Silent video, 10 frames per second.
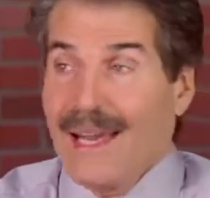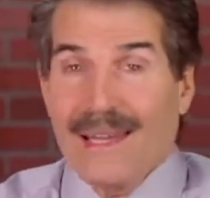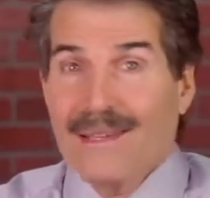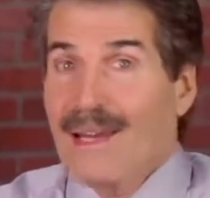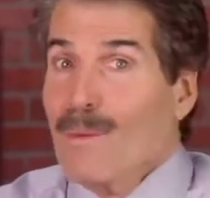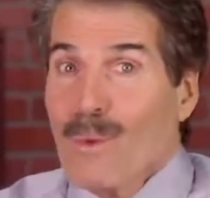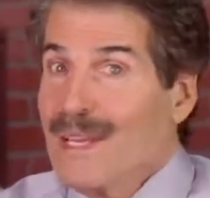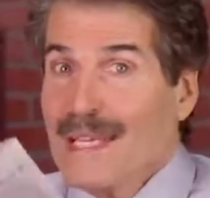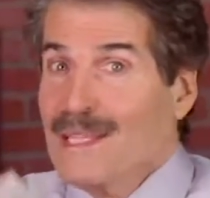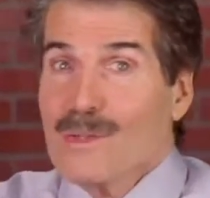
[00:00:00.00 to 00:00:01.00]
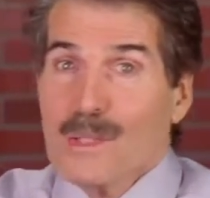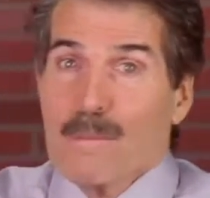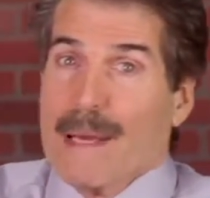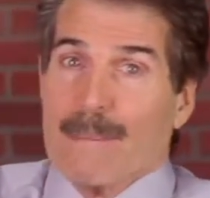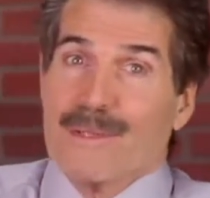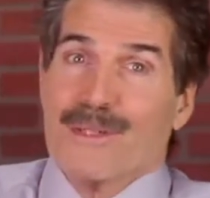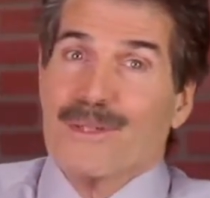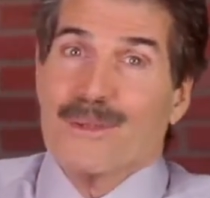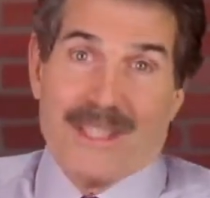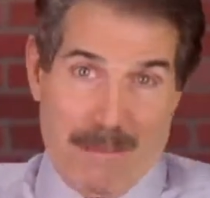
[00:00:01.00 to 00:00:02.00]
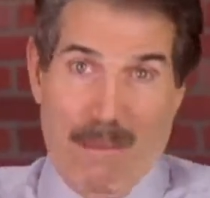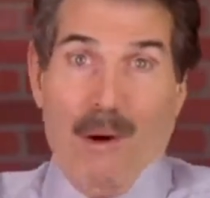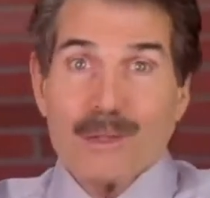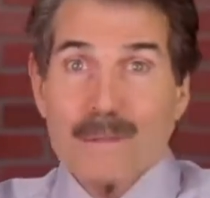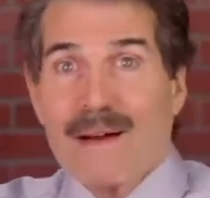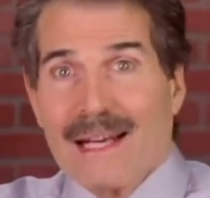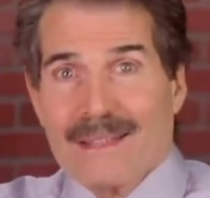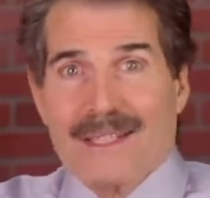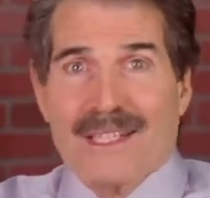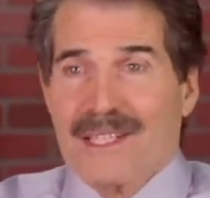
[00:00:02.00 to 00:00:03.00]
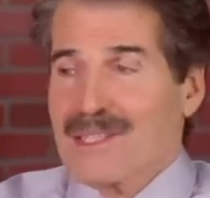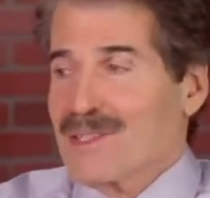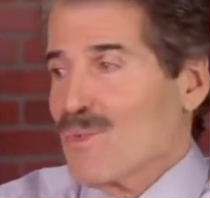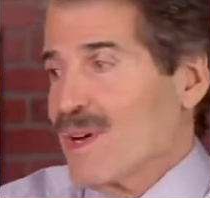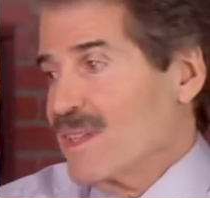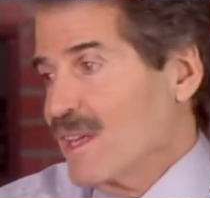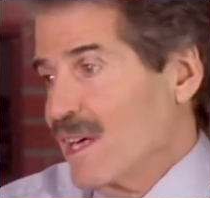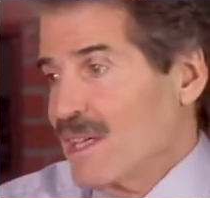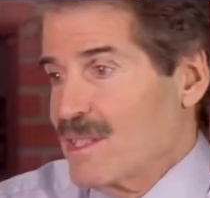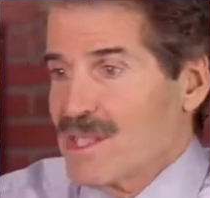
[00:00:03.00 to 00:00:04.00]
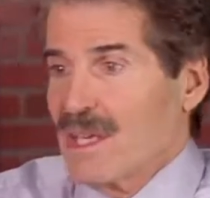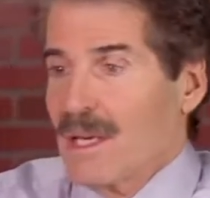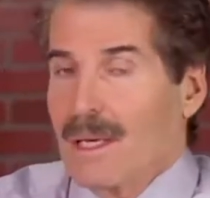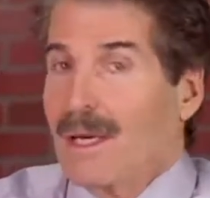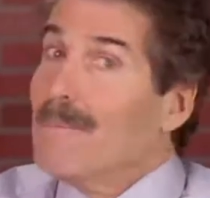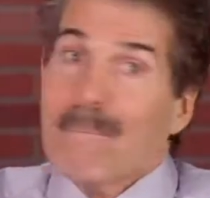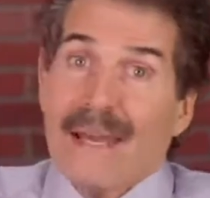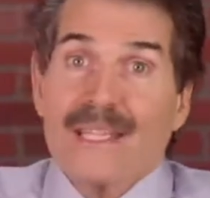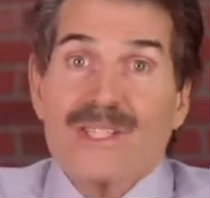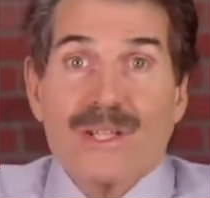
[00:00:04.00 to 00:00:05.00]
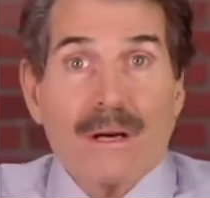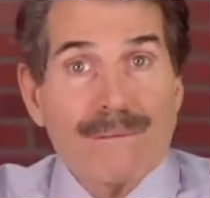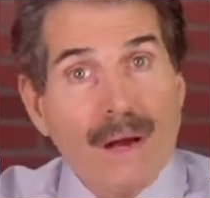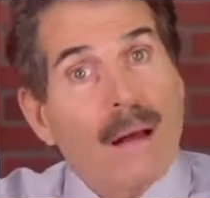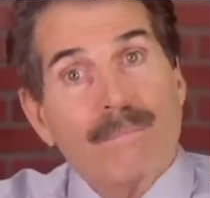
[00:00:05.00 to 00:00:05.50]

And we need newspapers to expose politicians when they, say, make stuff